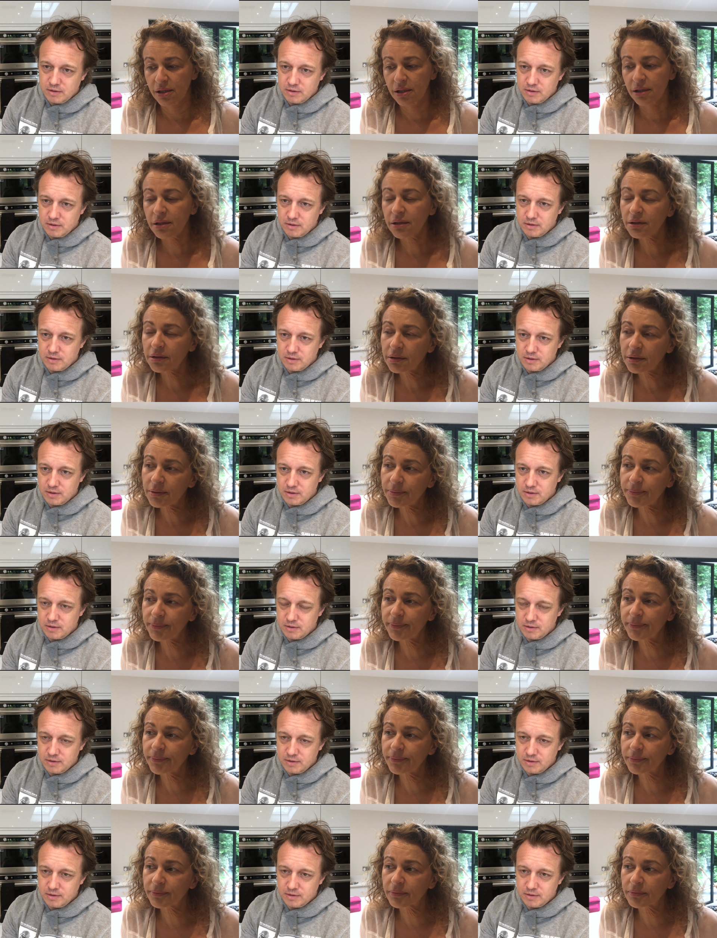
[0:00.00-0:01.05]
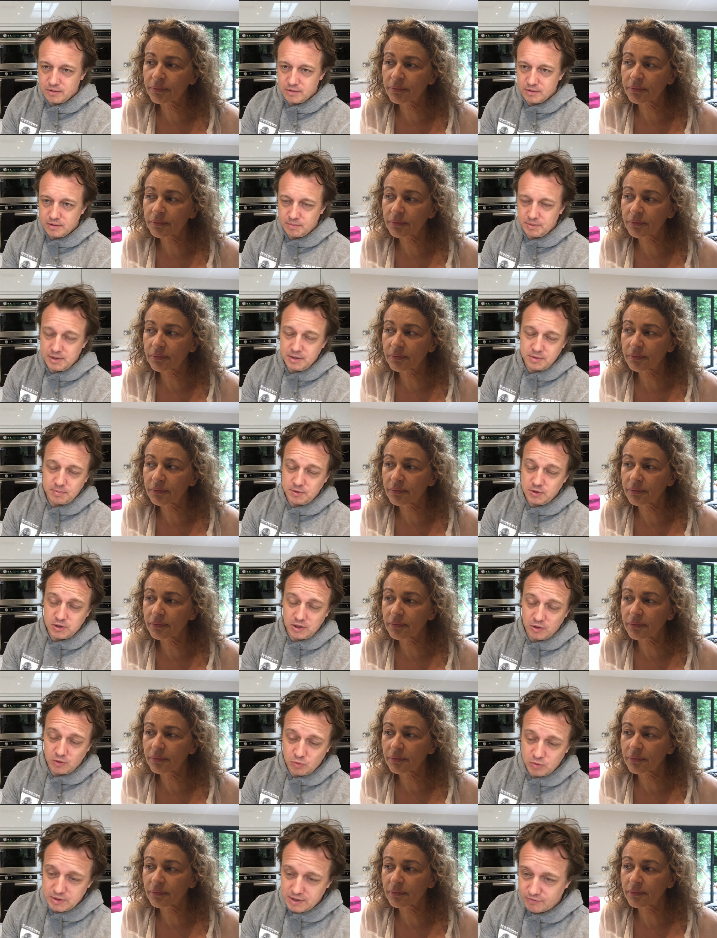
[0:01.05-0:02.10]
Speaker 1: um,
Speaker 2: I mean, I suppose you
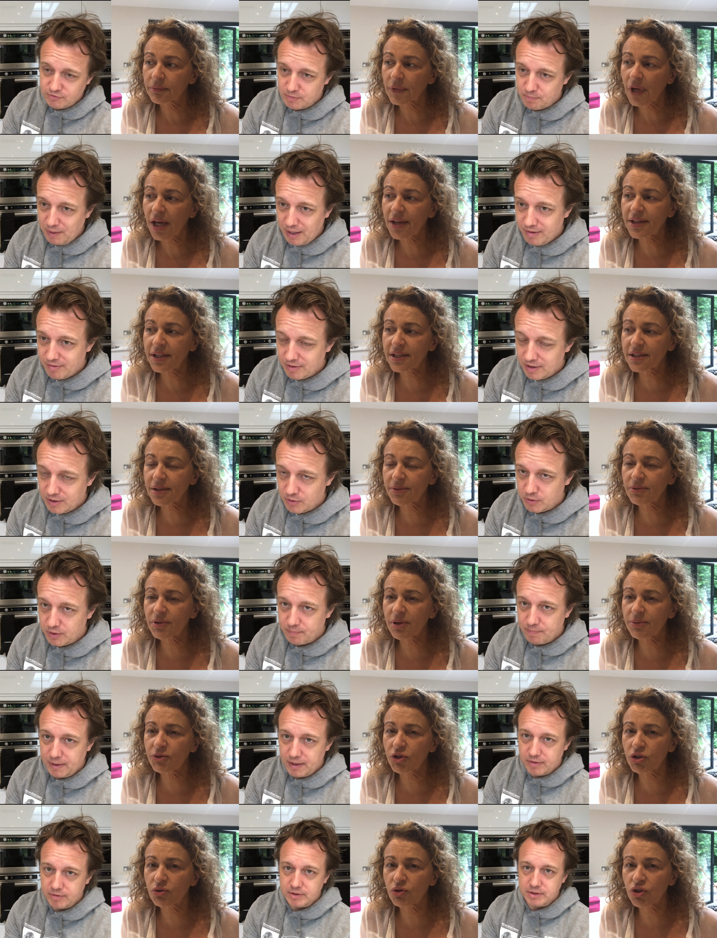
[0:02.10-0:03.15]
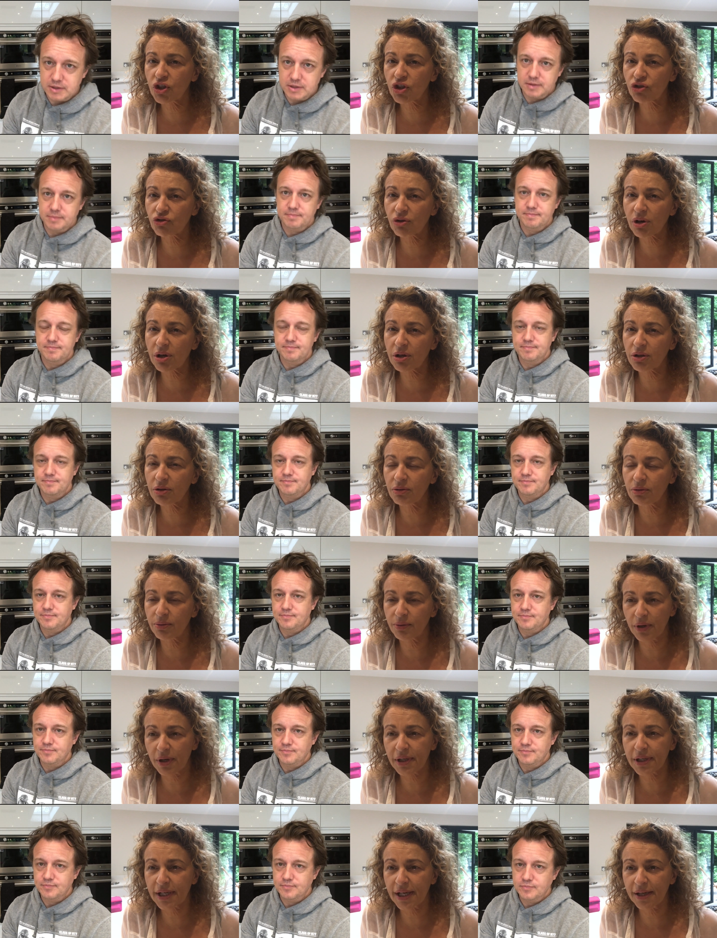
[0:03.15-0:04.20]
don't always have to. I think sometimes you
Speaker 1: struggle.
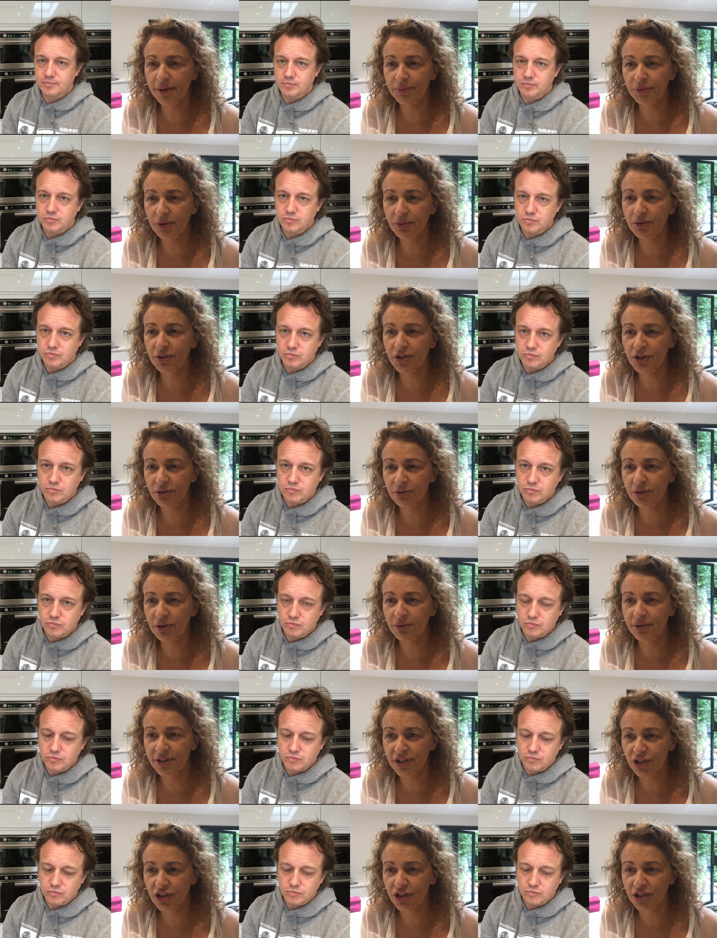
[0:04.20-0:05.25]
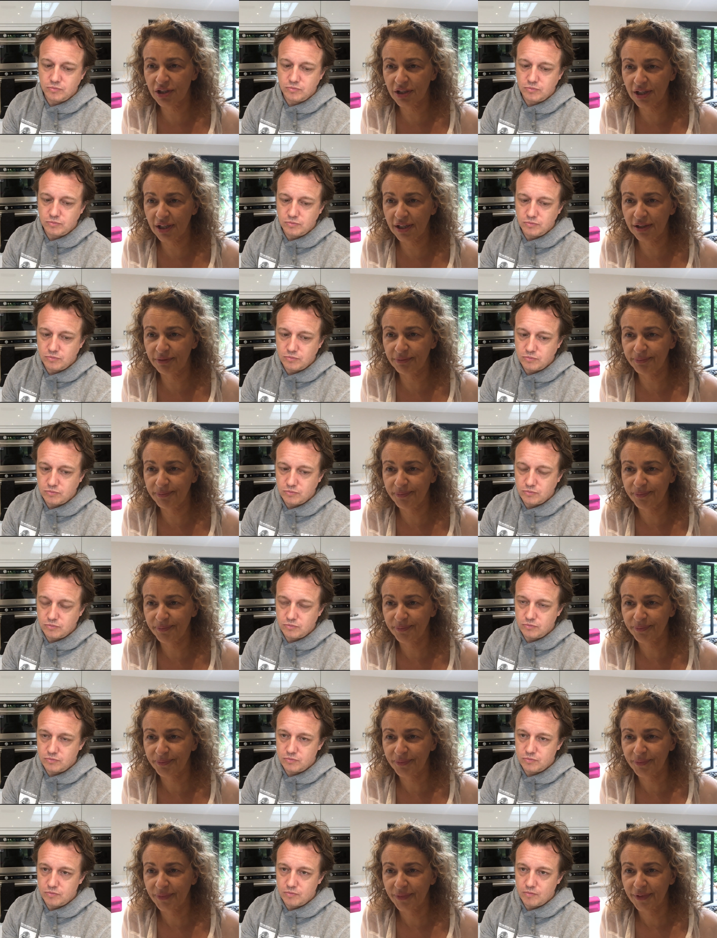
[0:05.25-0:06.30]
Okay, I'm going to ask you a question now
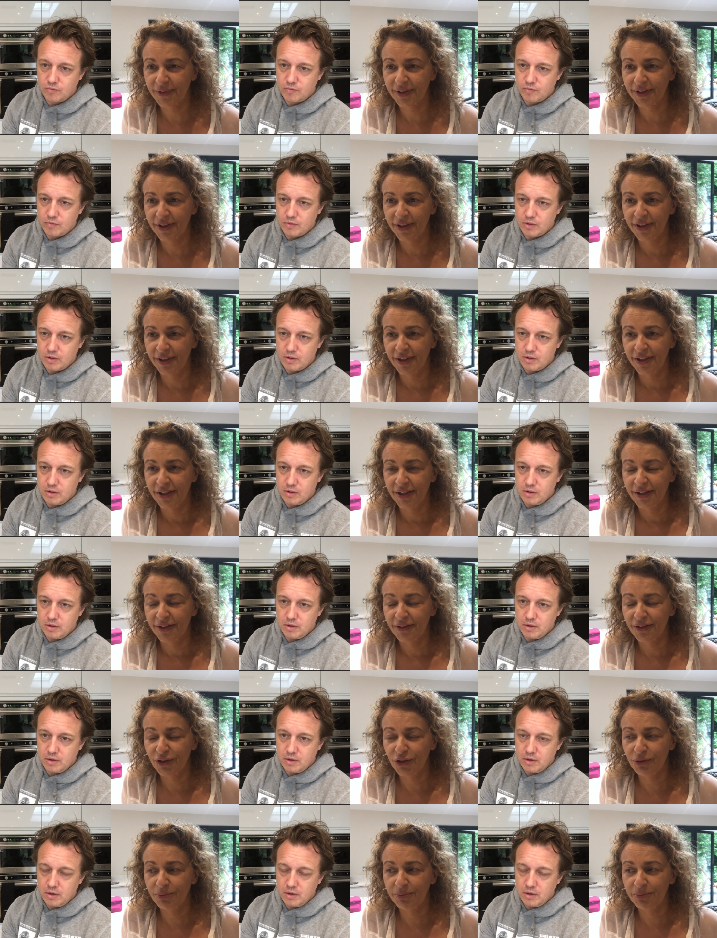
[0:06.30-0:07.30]
that